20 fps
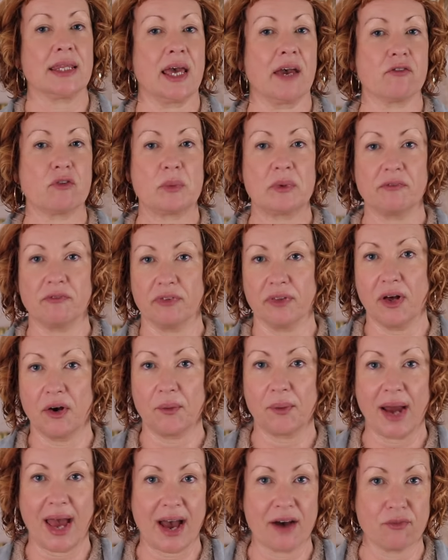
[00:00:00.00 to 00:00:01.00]
They haven't been
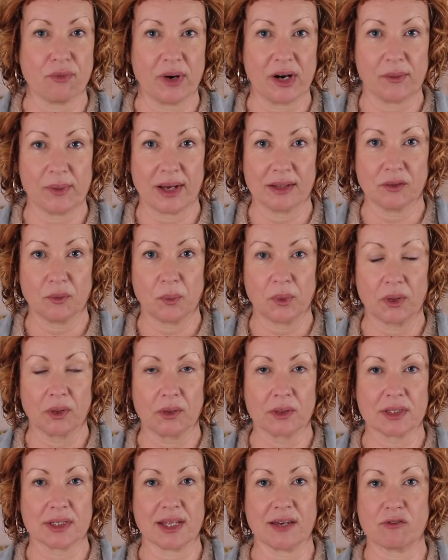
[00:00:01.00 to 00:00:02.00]
flown halfway around the
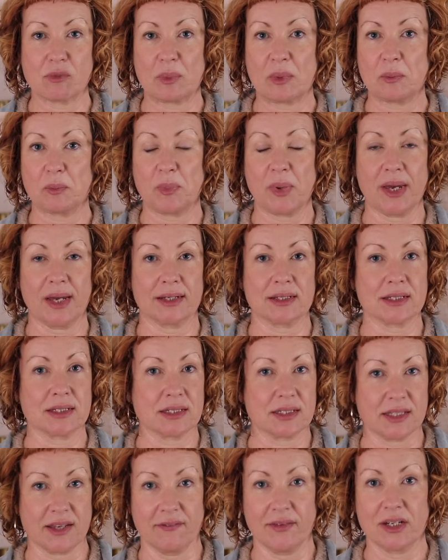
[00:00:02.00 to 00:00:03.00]
world. They haven't been picked
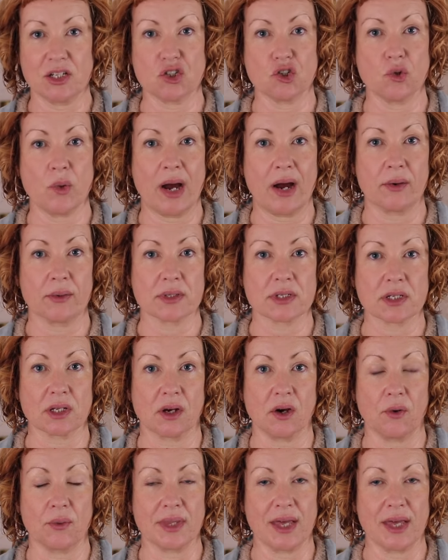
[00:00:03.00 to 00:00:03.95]
72 hours ago.